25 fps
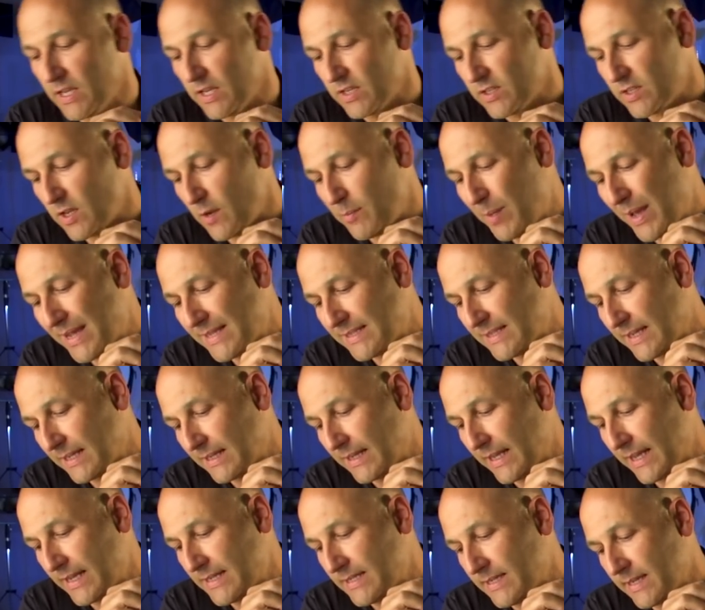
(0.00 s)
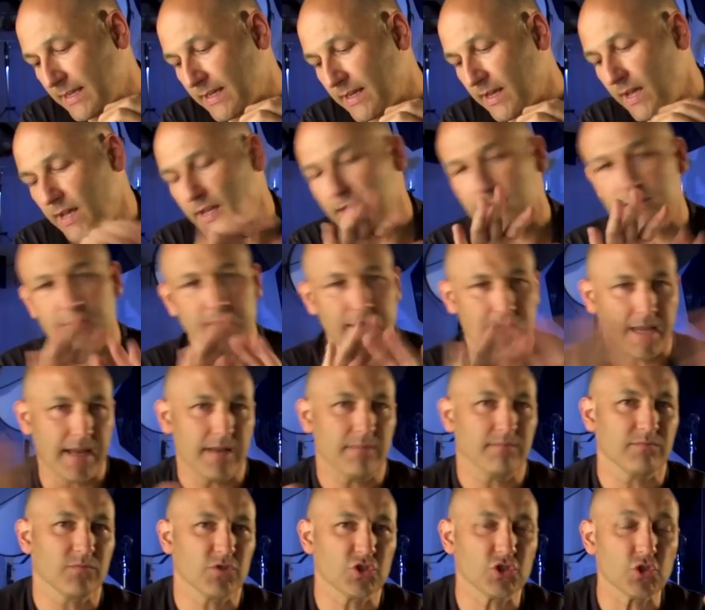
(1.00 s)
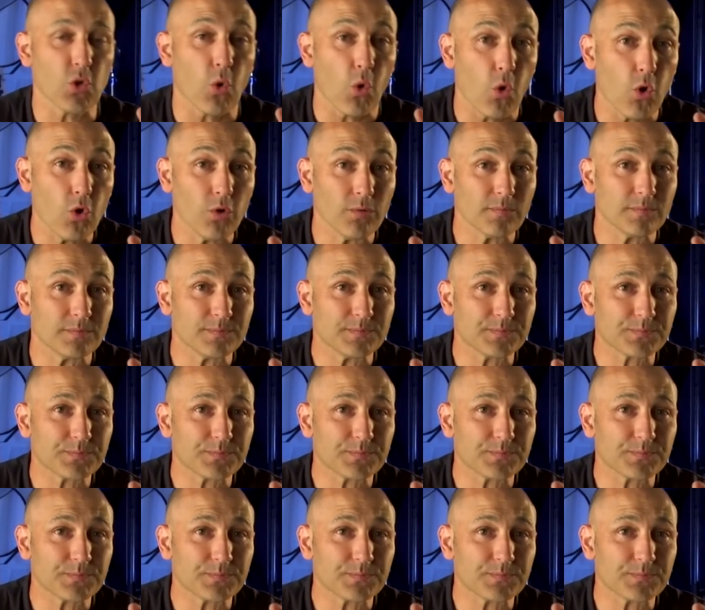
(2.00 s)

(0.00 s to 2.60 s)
So basically, to cut it short,